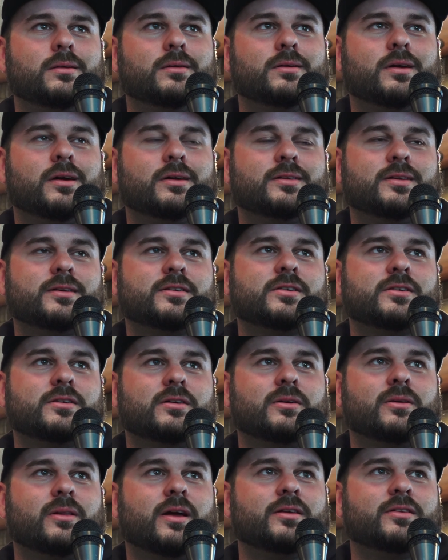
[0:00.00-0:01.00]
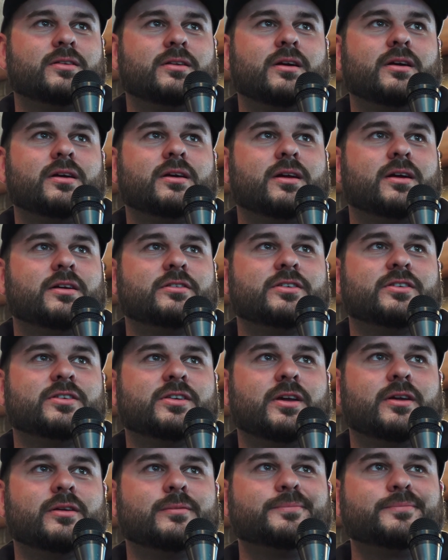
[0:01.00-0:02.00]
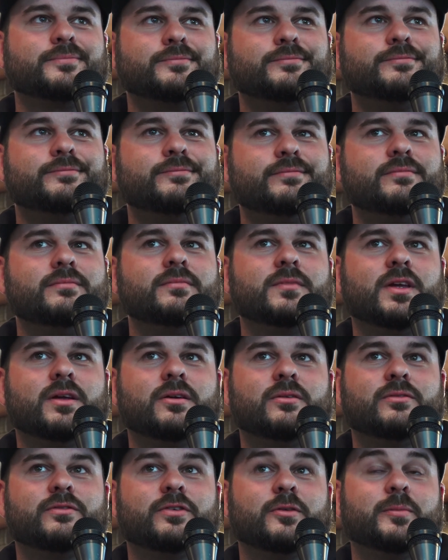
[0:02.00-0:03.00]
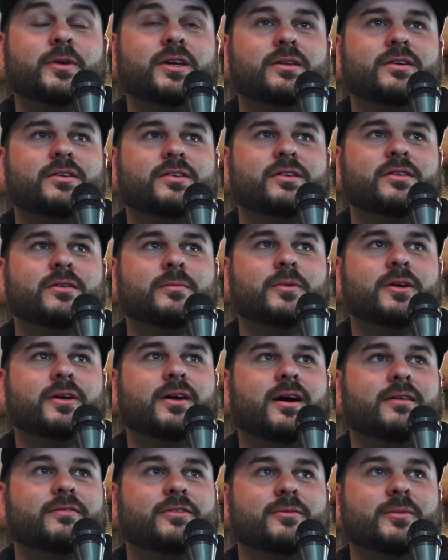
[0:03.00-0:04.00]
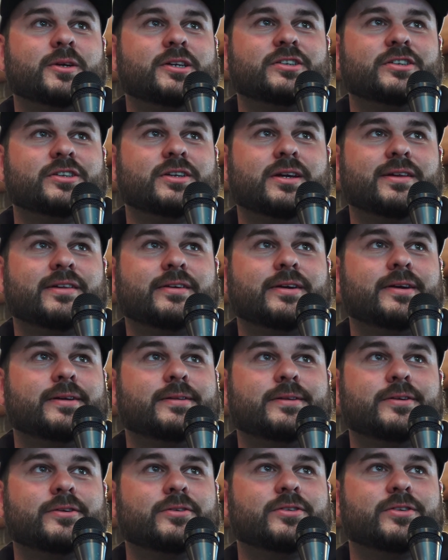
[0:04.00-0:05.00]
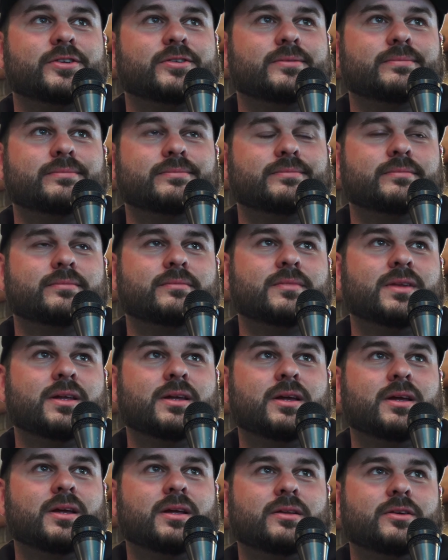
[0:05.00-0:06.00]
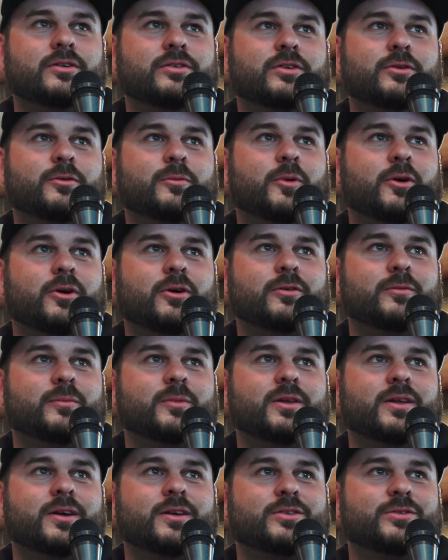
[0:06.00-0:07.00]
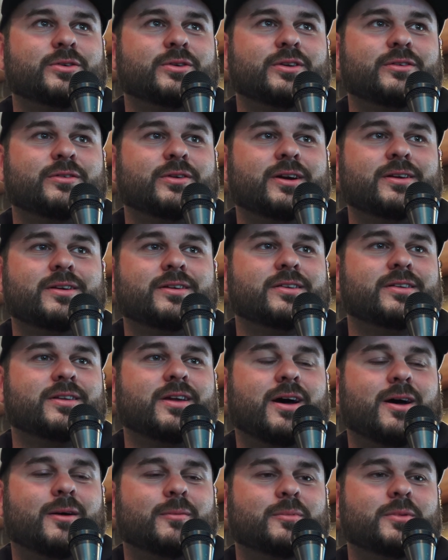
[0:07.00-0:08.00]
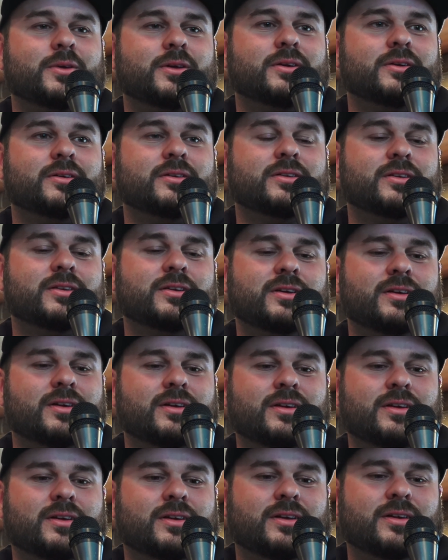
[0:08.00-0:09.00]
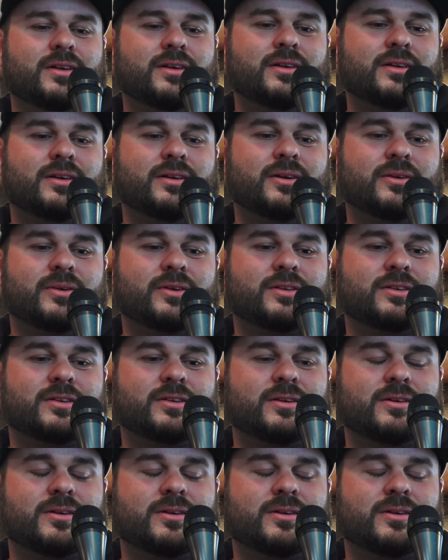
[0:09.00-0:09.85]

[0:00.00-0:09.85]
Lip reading: texted her last night, and I just said, for me, this is a big confirmation that, like, there's no part of me that's really ready to stop, because it's